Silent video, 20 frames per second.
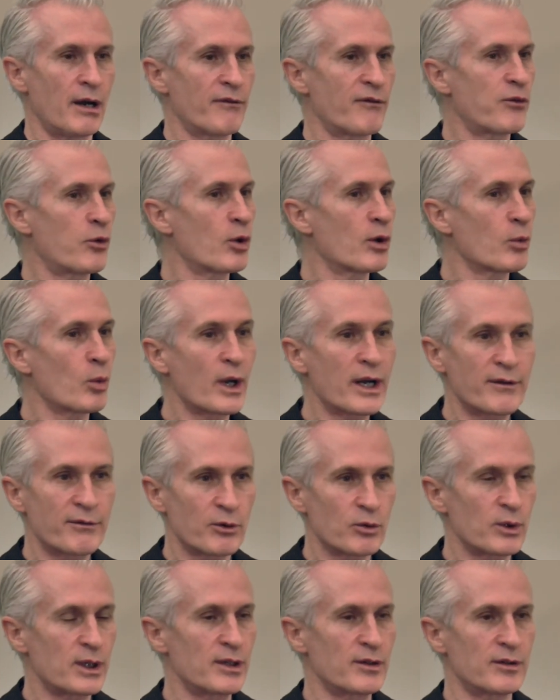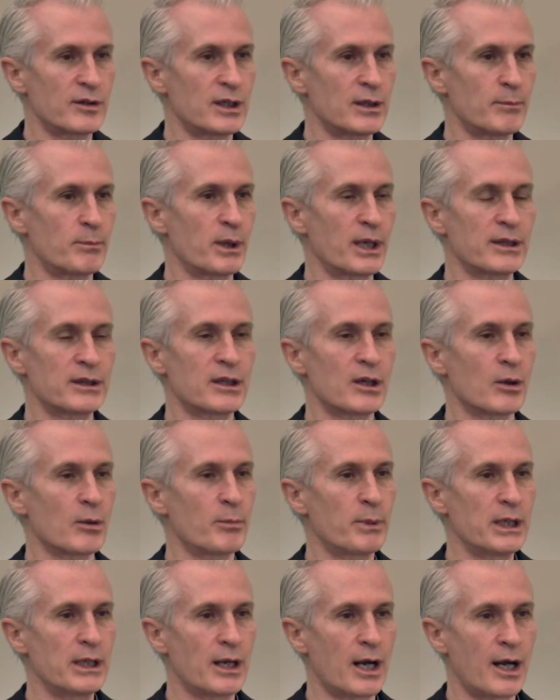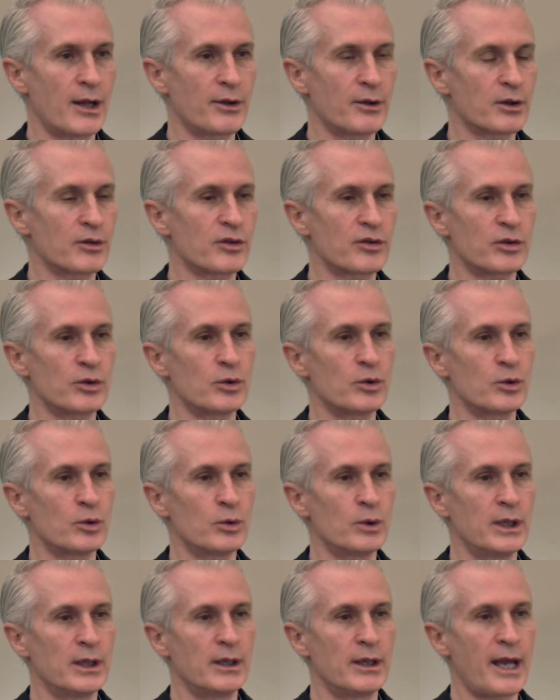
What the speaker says: for whatever reason, but there'll be others who